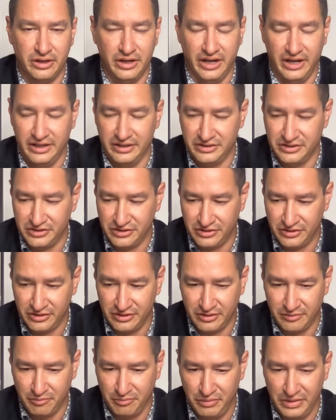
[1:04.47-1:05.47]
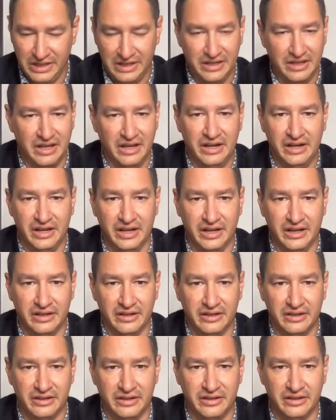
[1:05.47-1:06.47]
It's beginning,
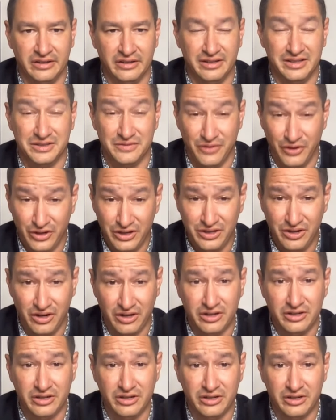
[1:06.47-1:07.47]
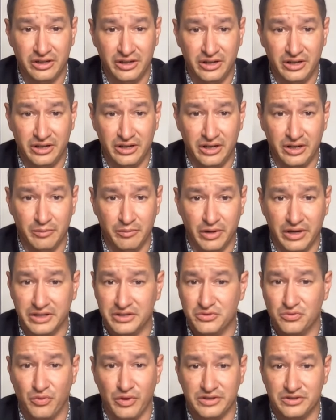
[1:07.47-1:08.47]
it's very dark, but
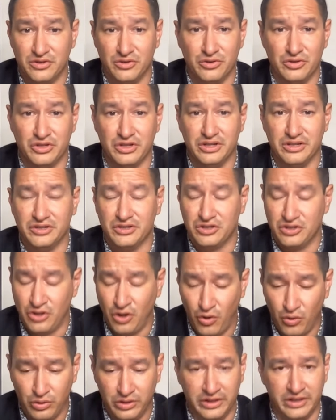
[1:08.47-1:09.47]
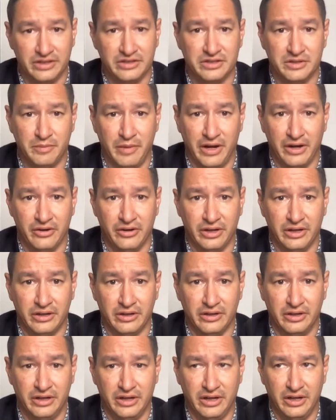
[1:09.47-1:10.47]
its resolution is totally inspiring.
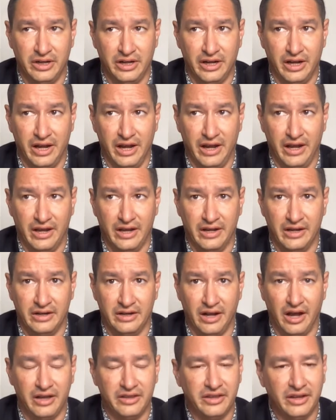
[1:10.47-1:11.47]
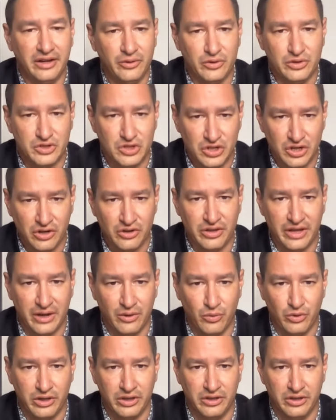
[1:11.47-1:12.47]
And I thought I would share that
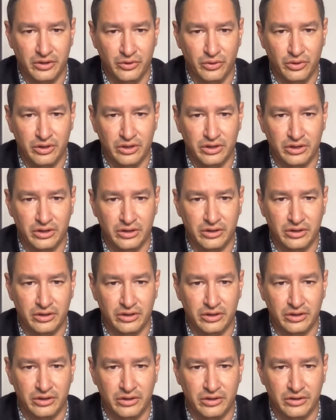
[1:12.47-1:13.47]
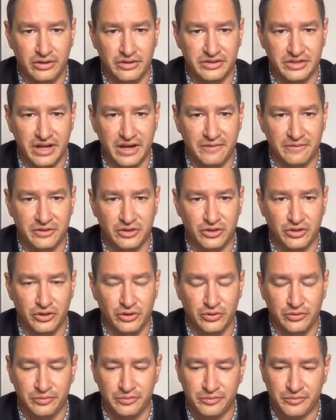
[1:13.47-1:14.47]
with you this
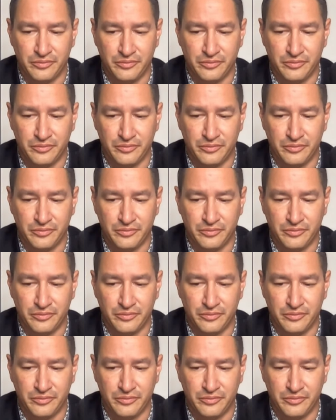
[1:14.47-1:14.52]
afternoon.